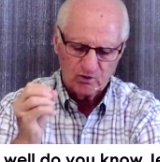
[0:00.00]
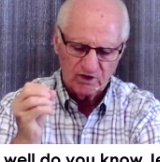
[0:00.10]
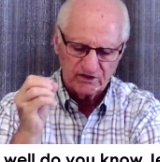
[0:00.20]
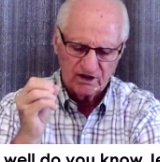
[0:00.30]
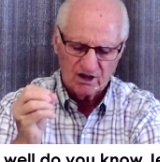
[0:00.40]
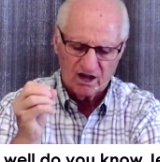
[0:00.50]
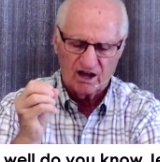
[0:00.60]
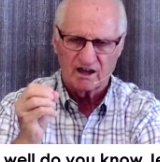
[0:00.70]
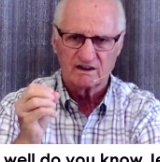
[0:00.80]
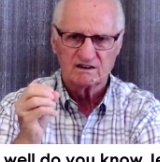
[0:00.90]
with
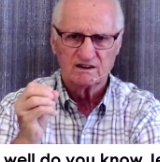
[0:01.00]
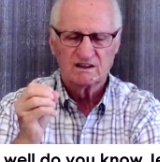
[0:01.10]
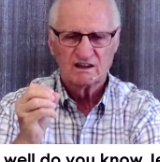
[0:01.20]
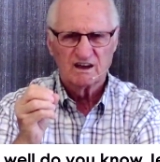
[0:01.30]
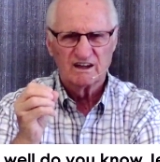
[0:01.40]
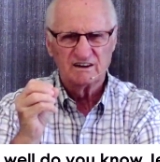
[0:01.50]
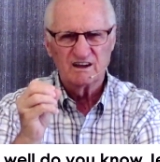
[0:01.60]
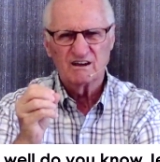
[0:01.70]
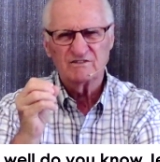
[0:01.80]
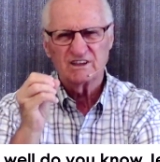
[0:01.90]
God
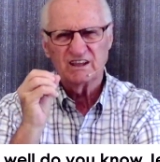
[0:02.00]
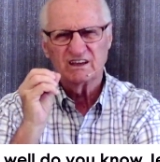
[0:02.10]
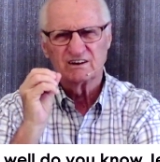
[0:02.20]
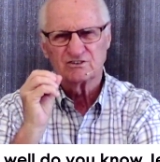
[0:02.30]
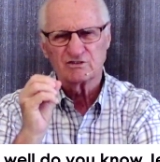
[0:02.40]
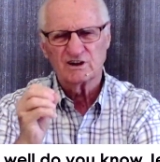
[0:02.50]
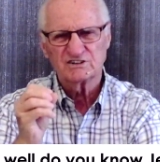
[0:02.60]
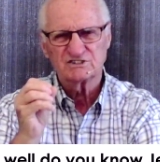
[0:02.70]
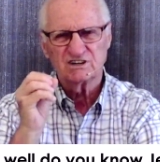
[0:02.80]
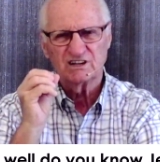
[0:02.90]
enough that he
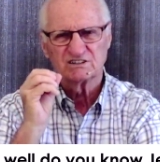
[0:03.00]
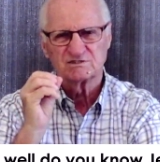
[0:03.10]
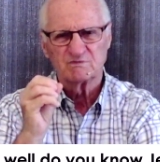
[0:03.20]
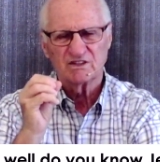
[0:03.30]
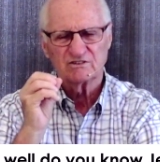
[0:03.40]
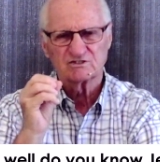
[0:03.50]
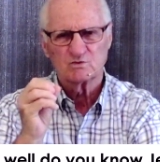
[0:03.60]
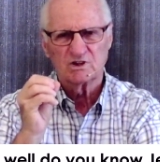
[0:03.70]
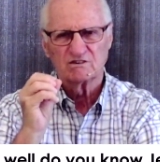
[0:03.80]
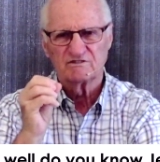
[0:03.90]
entrusted his mother's
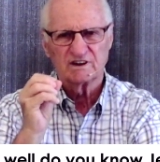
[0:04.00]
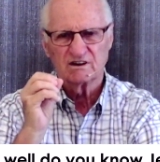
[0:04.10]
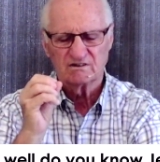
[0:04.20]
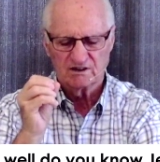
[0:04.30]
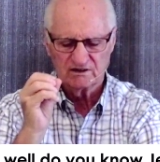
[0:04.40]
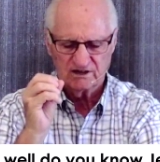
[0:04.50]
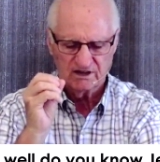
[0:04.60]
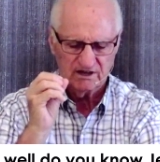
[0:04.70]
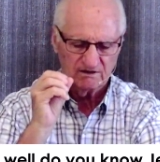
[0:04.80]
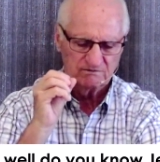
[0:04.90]
welfare unto
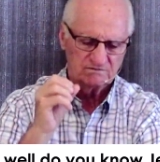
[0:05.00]
him.